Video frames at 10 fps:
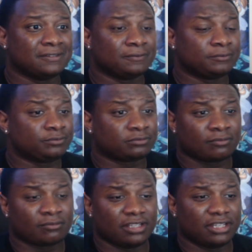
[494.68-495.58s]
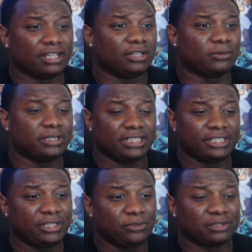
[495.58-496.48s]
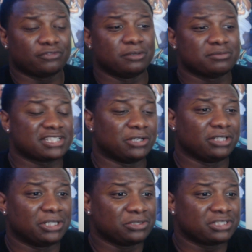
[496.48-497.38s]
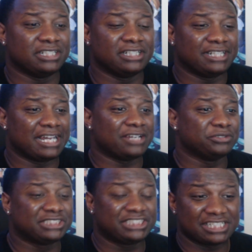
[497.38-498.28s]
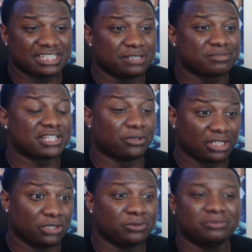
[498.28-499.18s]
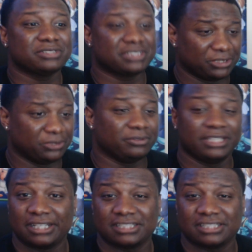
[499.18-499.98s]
mats. Well, well, he went from solo to now it was just him solo. So yeah,